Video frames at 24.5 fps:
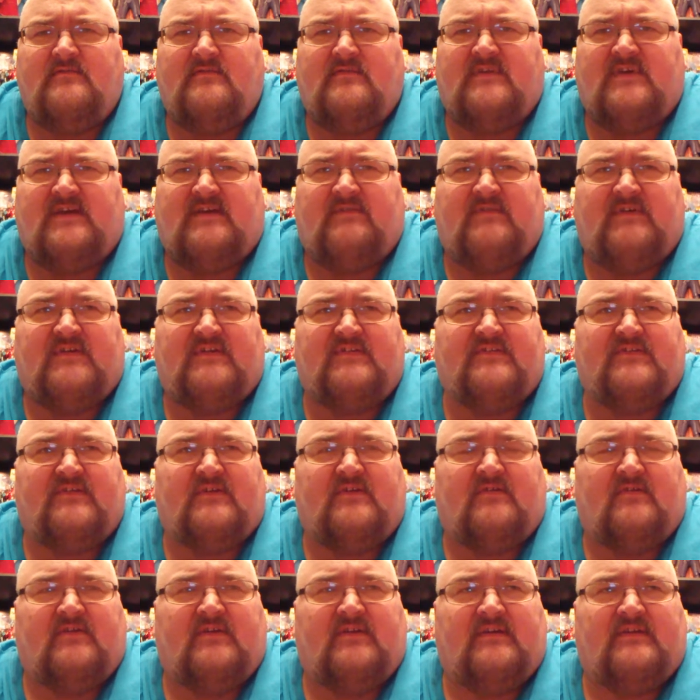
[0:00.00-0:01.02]
T V
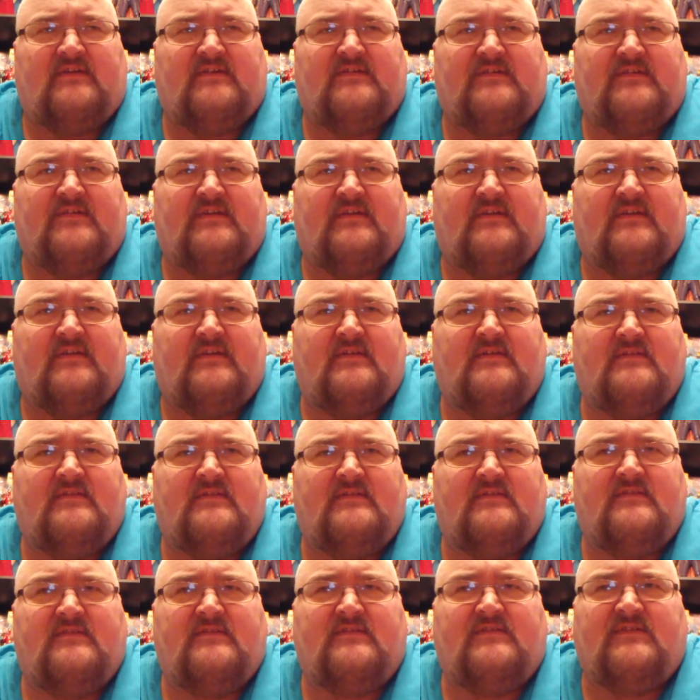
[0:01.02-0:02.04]
series, and
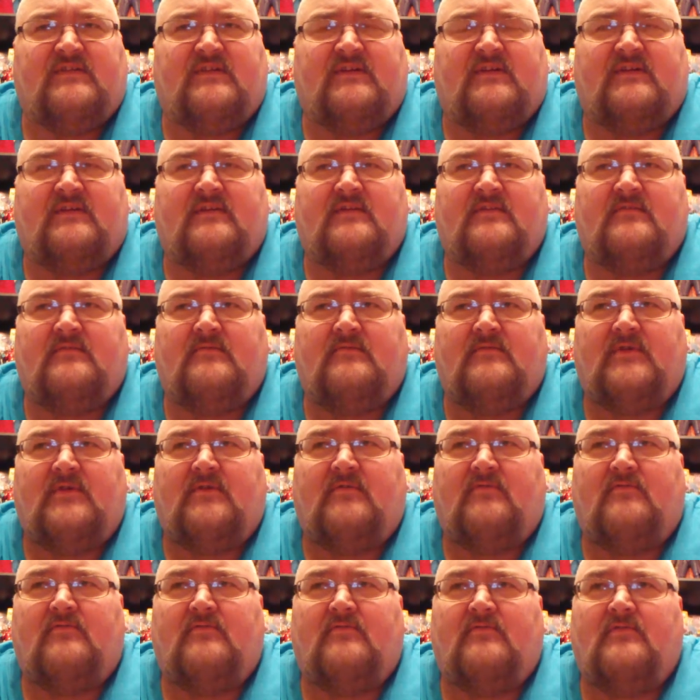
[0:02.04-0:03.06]
seeing, you
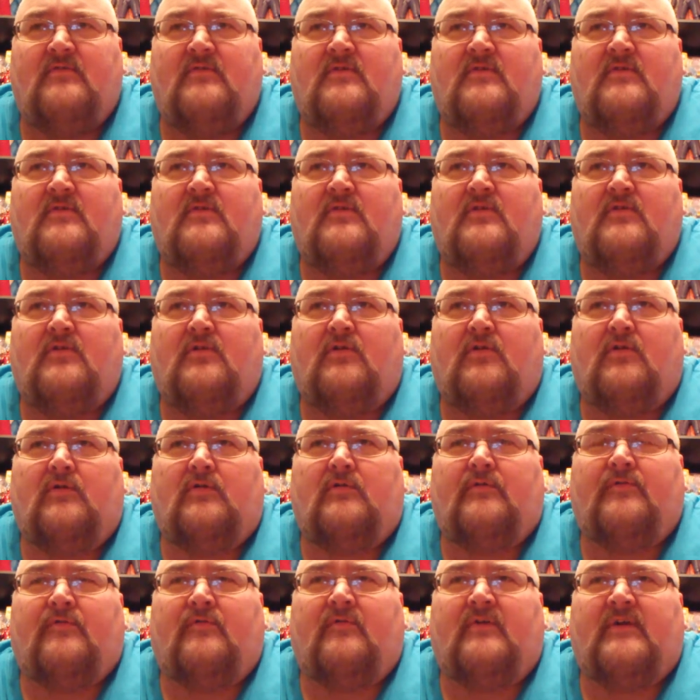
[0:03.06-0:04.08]
know,
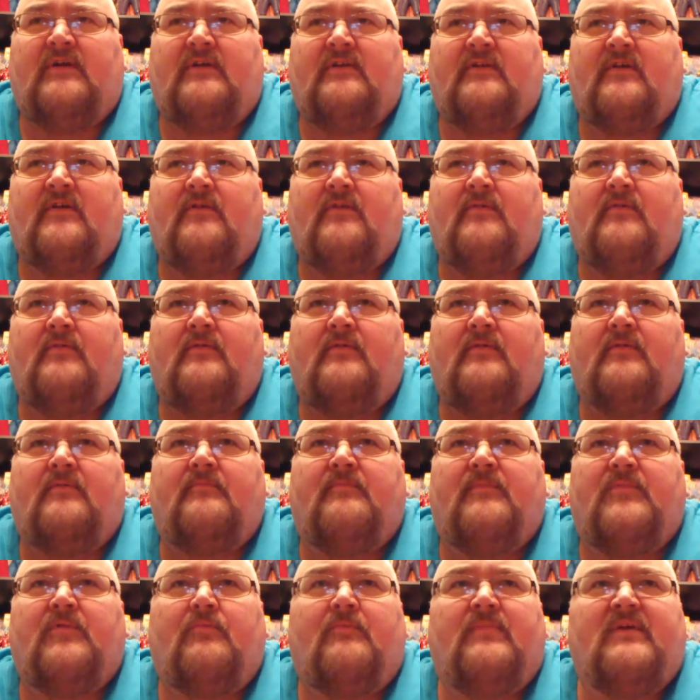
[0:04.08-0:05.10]
Lou Ferrigno
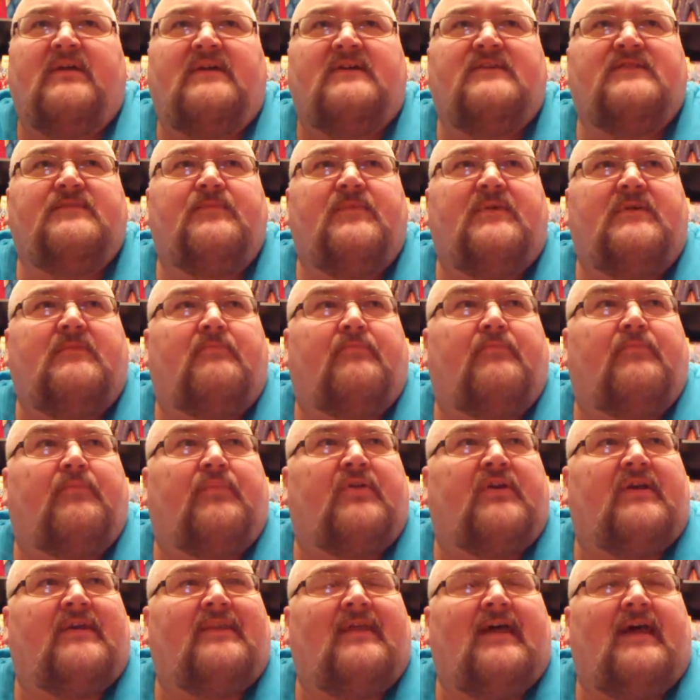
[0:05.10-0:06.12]
and Bill Bigsby
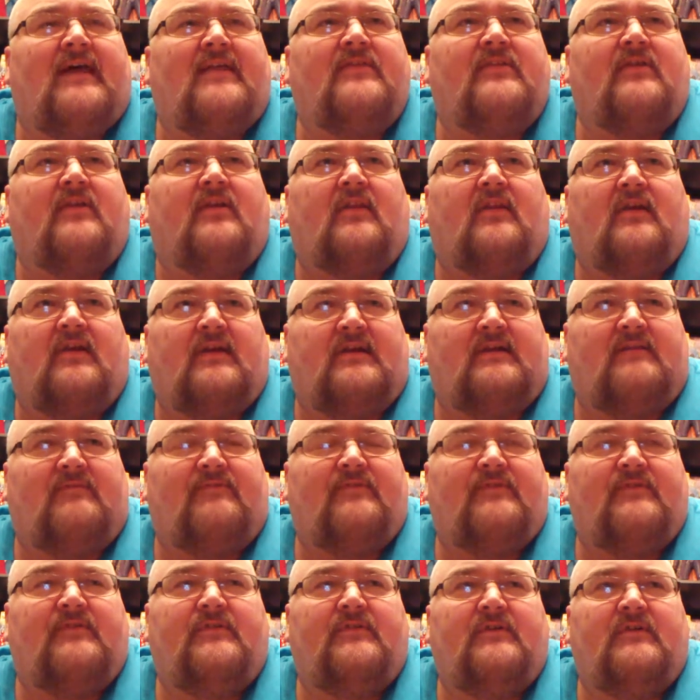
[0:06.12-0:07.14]
bring that to
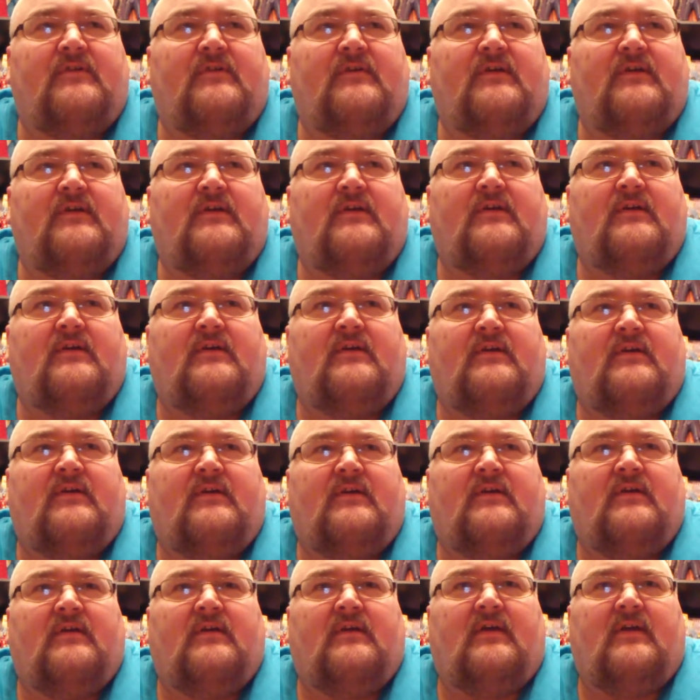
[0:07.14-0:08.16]
life.
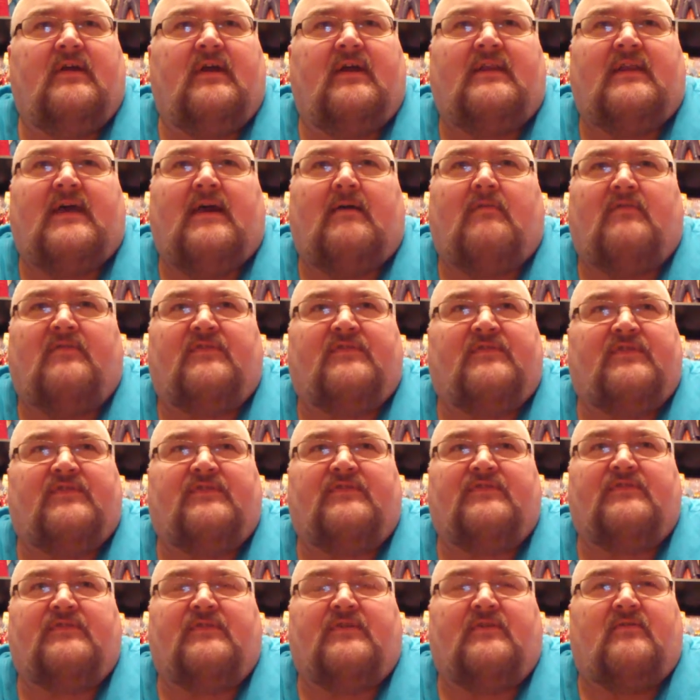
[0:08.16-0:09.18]
And that was
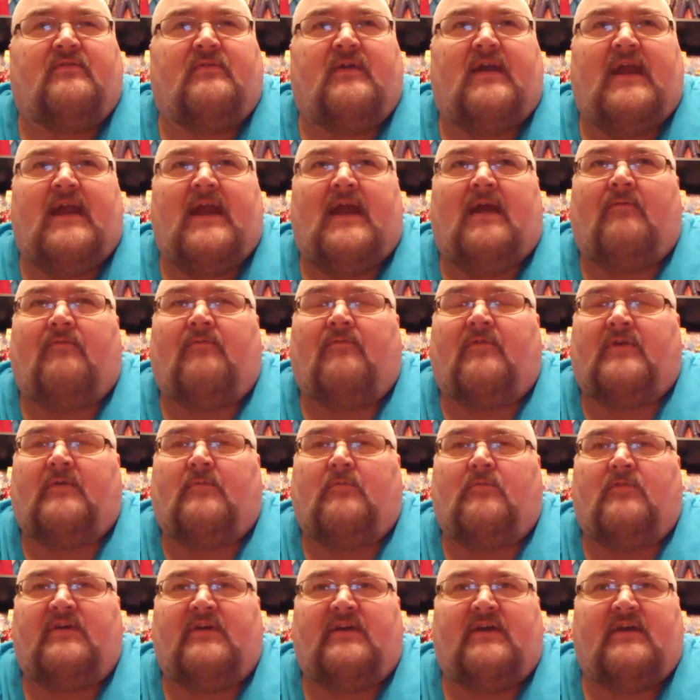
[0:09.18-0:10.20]
just, you know, every
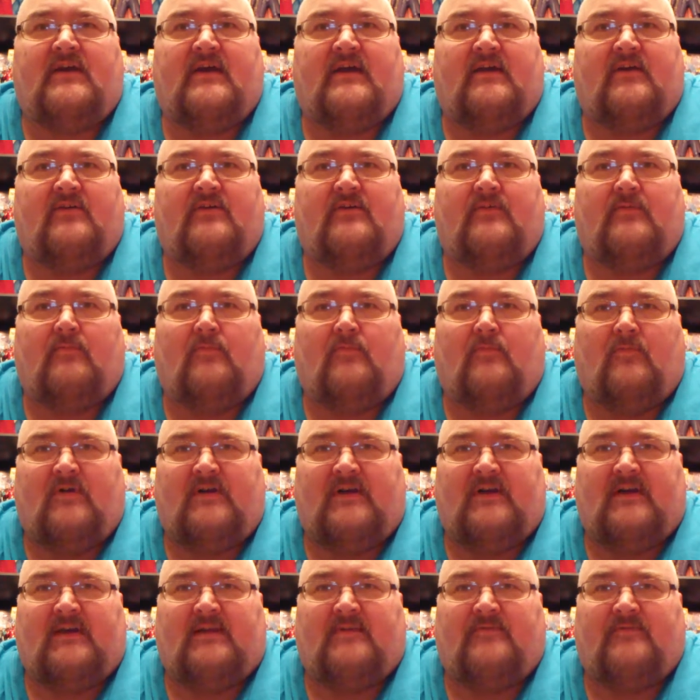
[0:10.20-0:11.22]
week I couldn't
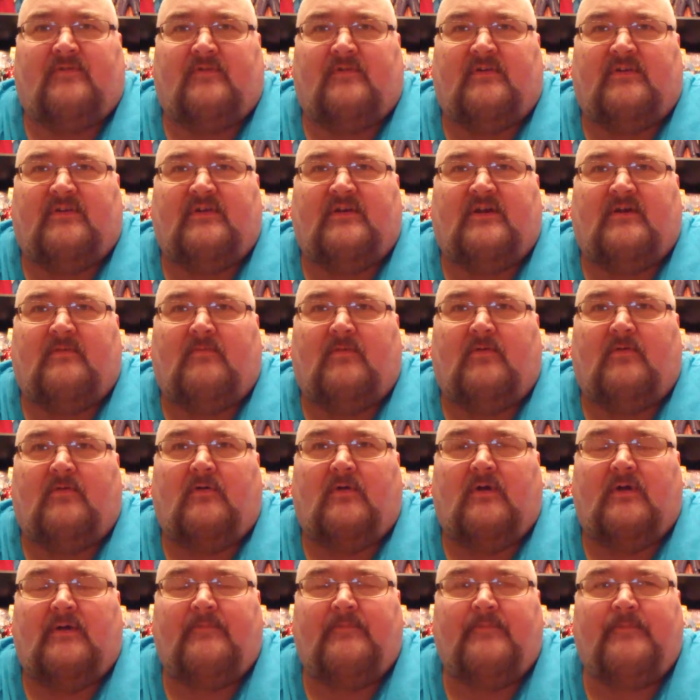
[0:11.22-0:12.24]
wait for it to come
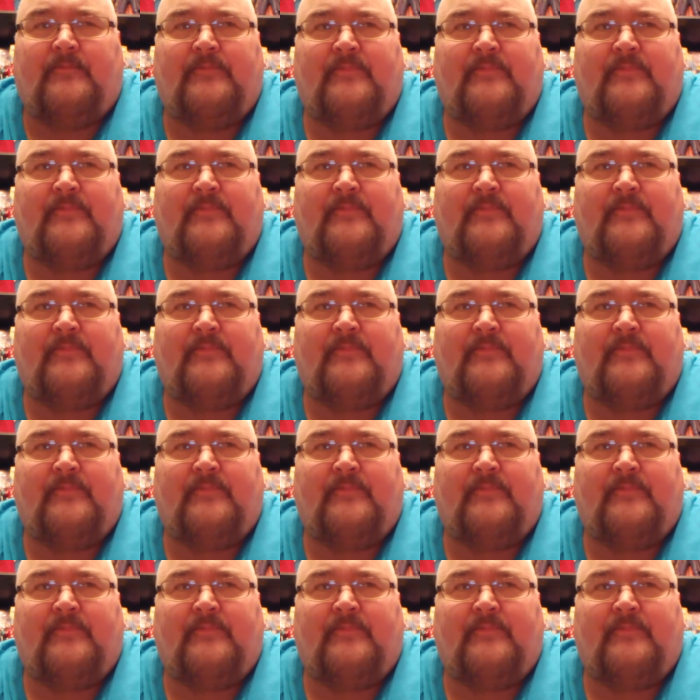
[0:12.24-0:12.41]
on.